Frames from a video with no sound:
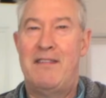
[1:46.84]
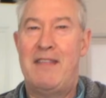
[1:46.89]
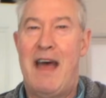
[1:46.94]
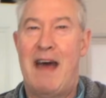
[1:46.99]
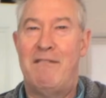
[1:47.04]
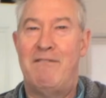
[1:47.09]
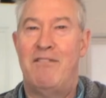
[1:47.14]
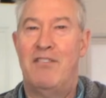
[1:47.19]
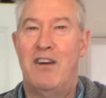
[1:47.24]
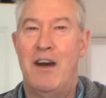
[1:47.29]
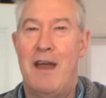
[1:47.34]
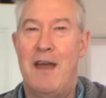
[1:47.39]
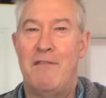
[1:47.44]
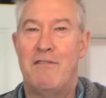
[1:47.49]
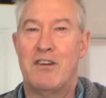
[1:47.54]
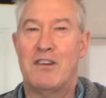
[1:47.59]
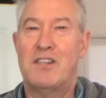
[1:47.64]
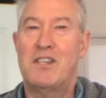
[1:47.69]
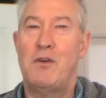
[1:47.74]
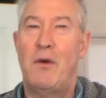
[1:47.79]
that
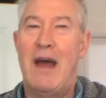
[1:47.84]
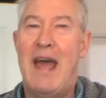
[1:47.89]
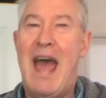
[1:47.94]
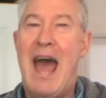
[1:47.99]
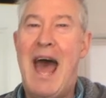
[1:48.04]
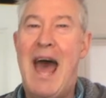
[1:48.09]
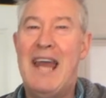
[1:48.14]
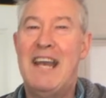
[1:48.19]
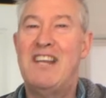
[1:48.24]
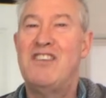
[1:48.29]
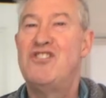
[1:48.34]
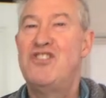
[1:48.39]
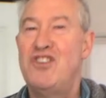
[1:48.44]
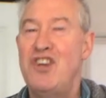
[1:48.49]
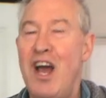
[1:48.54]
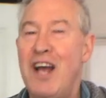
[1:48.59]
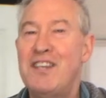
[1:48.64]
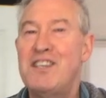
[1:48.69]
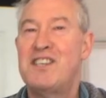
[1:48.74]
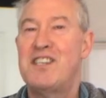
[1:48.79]
flavor, so I added
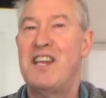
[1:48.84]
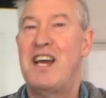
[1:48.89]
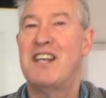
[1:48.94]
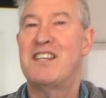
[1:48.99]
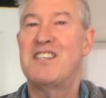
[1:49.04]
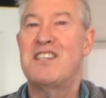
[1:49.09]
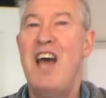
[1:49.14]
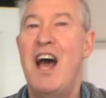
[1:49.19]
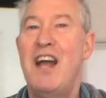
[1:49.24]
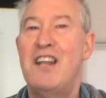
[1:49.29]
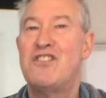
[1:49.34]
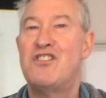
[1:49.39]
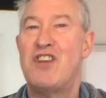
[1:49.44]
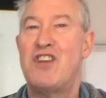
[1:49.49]
just a touch